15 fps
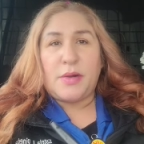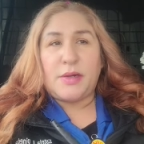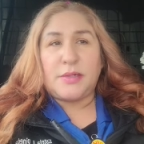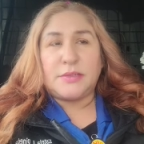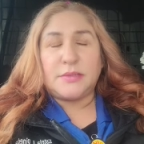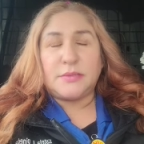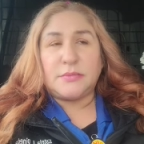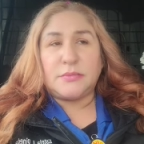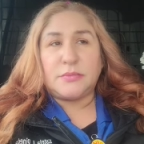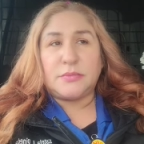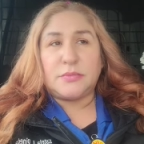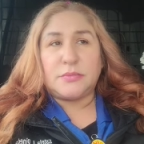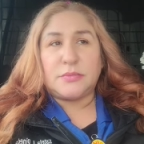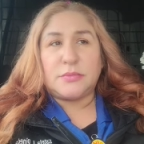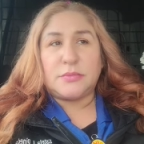but
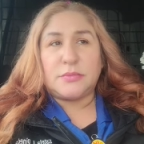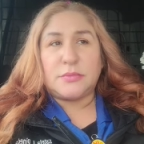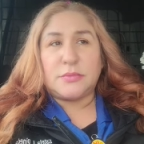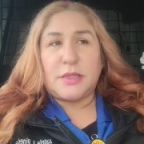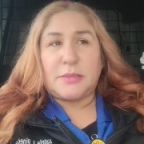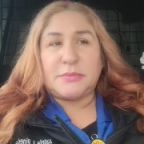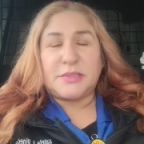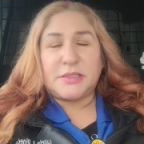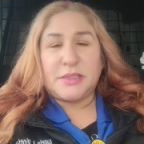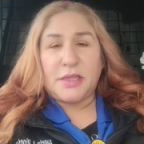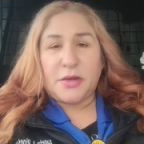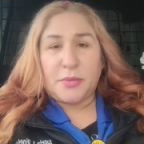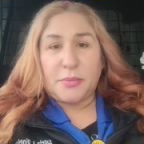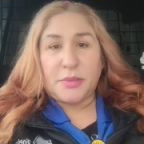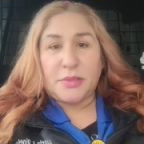I'm
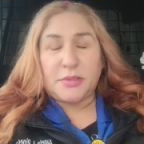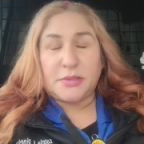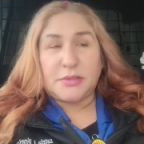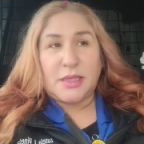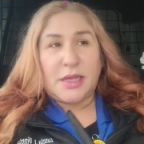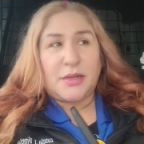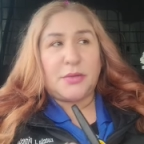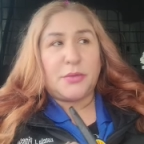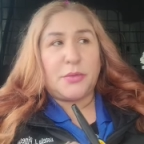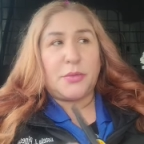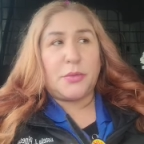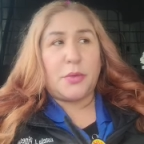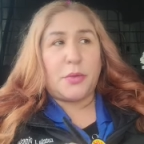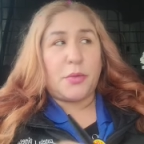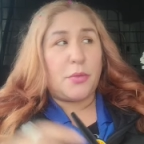scared because I
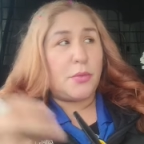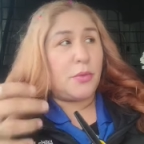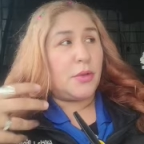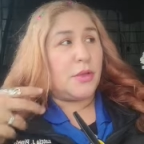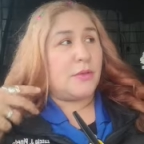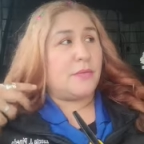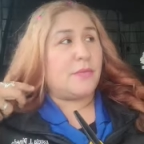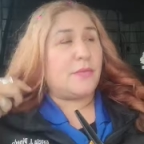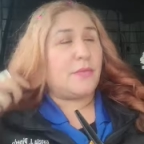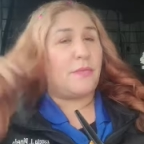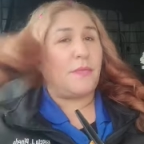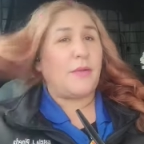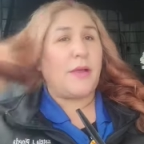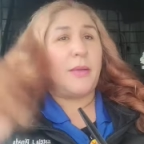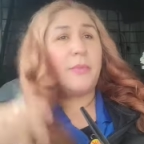don't know
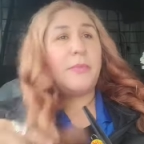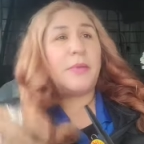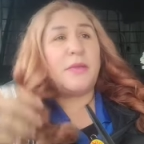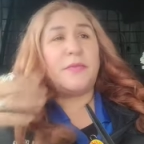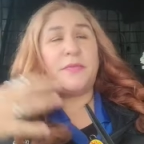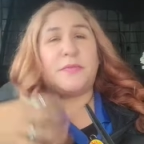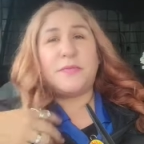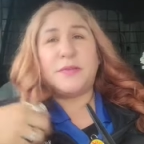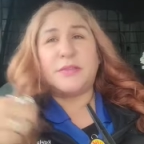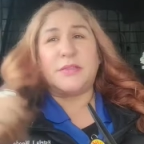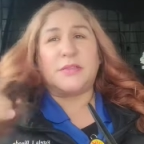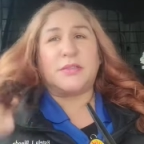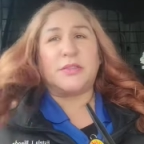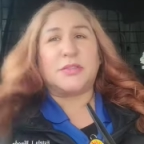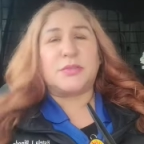if I'm if
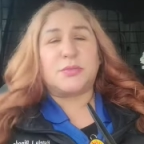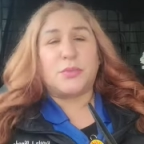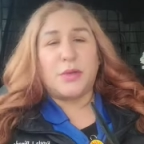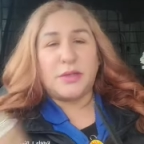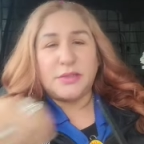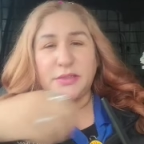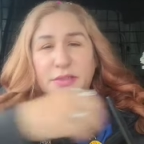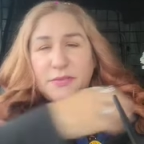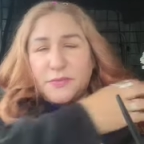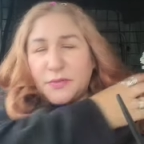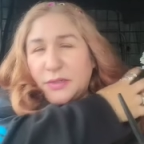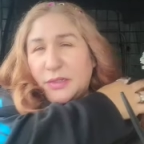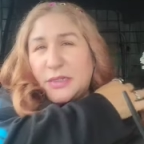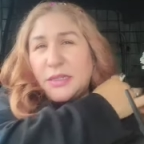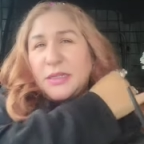it's just run
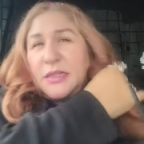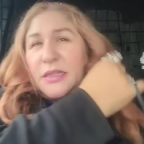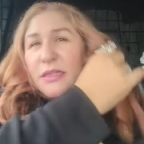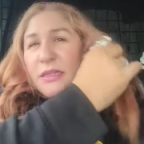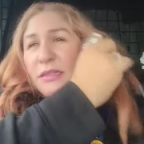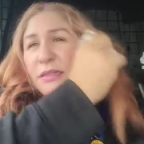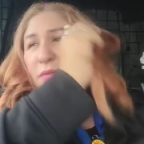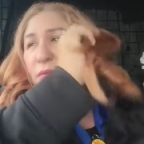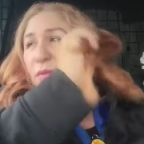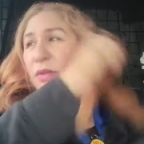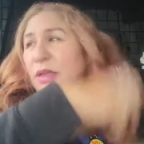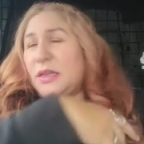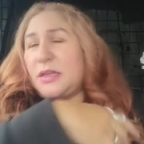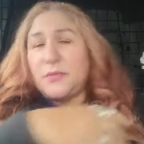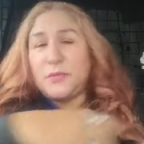differently. If
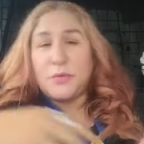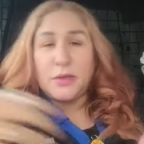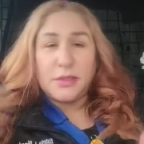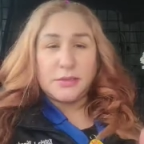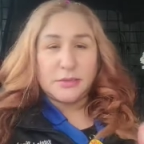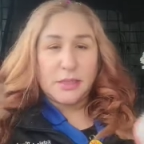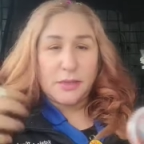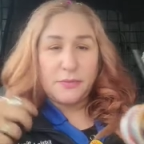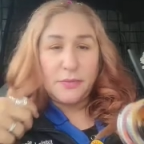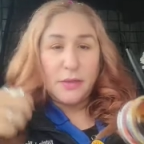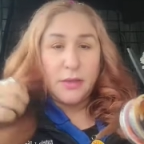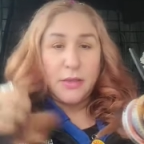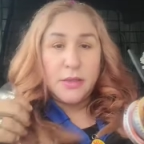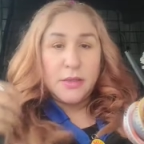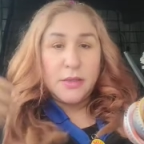you any of you guys have